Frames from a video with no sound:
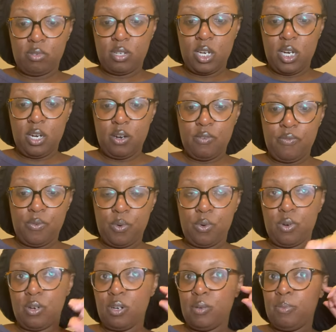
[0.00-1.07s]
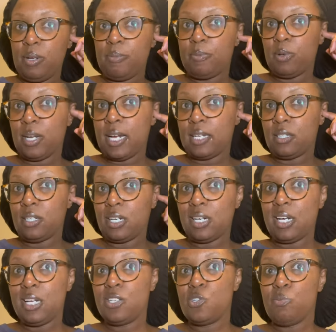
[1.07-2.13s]
care for people like
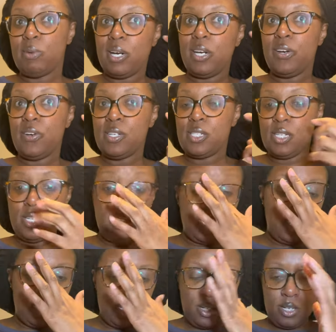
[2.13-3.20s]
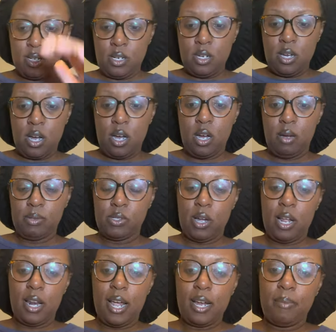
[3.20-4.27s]
looking into my ear and see. So
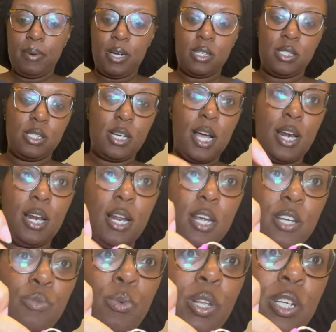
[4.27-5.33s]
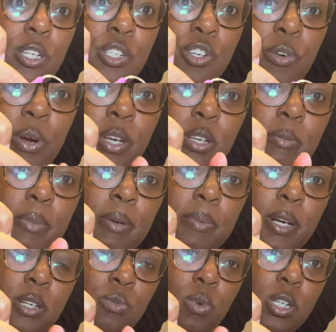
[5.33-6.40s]
I like it because it's kind of, it's really discreet to me
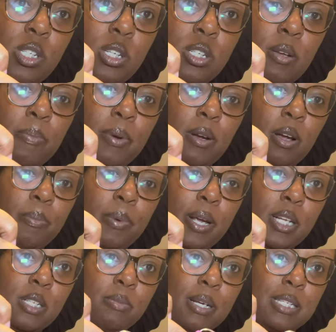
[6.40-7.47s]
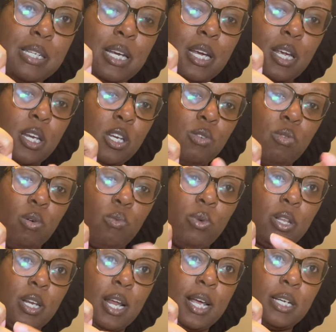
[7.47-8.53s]
because once it's up against my skin, you won't
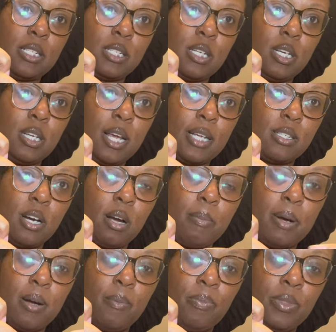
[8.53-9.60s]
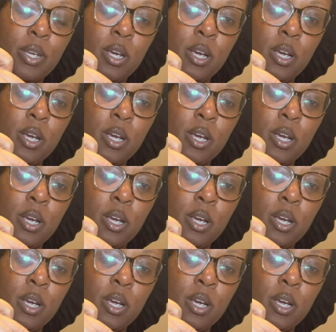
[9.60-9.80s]
really like see it like talking about,